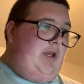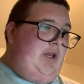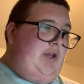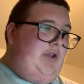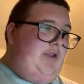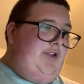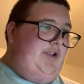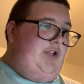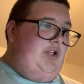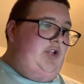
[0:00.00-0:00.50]

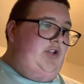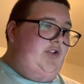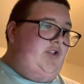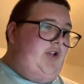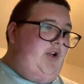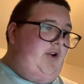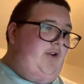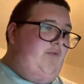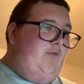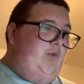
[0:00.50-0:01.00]
The news
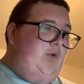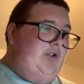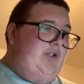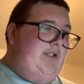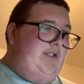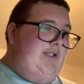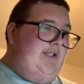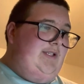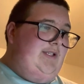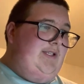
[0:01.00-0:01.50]
of
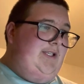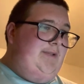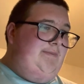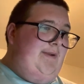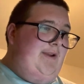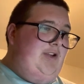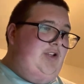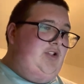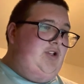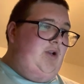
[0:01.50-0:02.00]
Worcester's
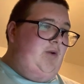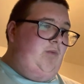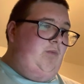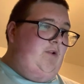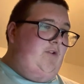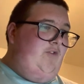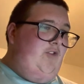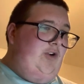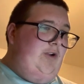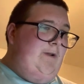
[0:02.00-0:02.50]
suspension
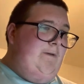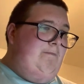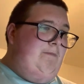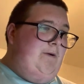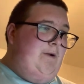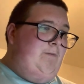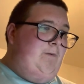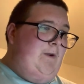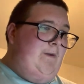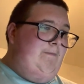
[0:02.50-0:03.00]
was followed
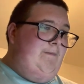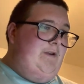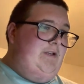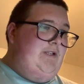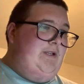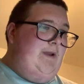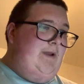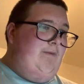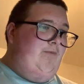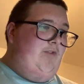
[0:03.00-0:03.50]
by
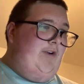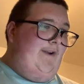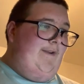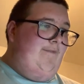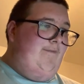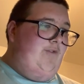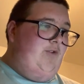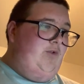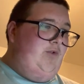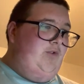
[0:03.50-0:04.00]
Premiership
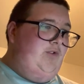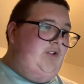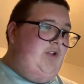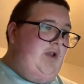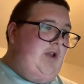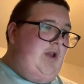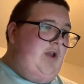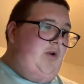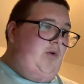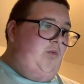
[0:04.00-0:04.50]
rivals
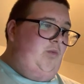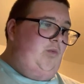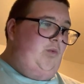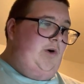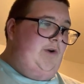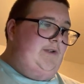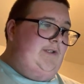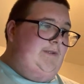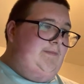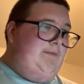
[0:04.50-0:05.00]

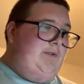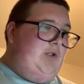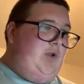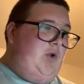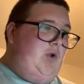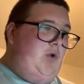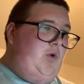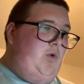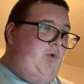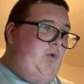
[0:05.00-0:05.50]
Wasps,
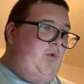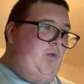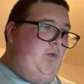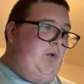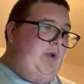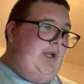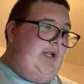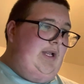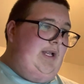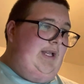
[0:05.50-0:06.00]

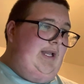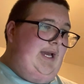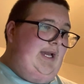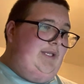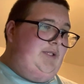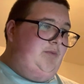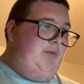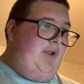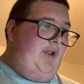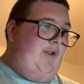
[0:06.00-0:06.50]
who
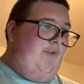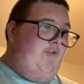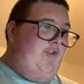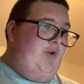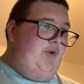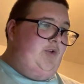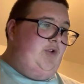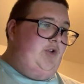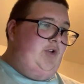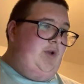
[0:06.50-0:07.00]
last week
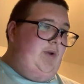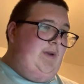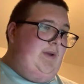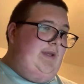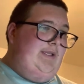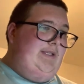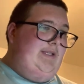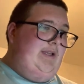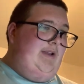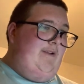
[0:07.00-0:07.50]
filed a
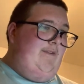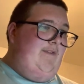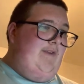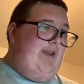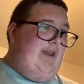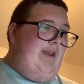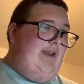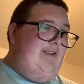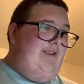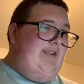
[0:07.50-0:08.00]
notice of
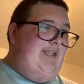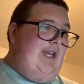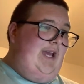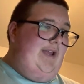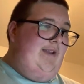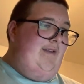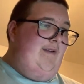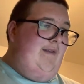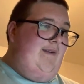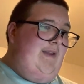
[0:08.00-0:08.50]

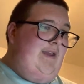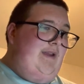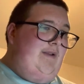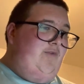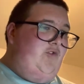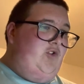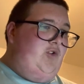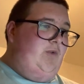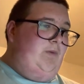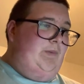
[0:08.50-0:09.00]
intent
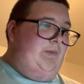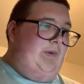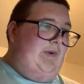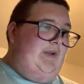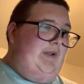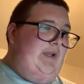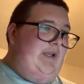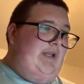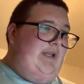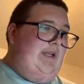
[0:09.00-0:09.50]
to
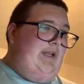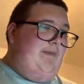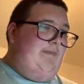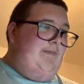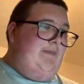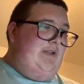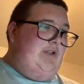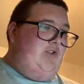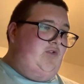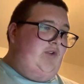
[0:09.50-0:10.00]
appoint an
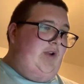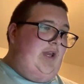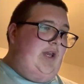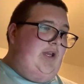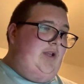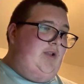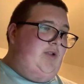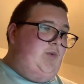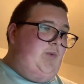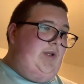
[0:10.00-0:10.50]

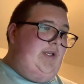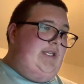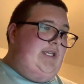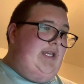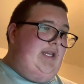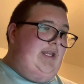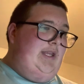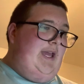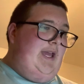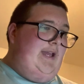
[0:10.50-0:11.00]
administrator,
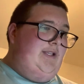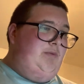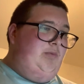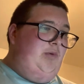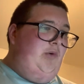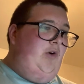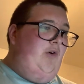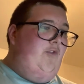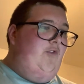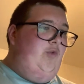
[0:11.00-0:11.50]
tweeting their
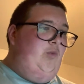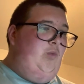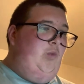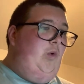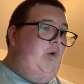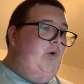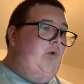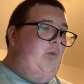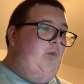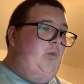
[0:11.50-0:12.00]
support
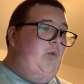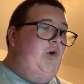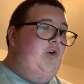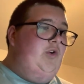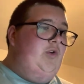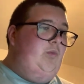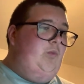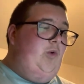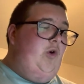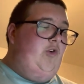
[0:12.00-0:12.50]
for
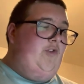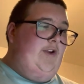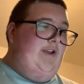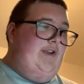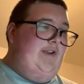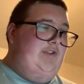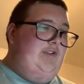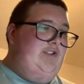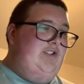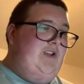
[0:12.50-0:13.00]

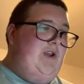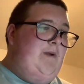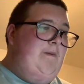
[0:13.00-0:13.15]
Warriors.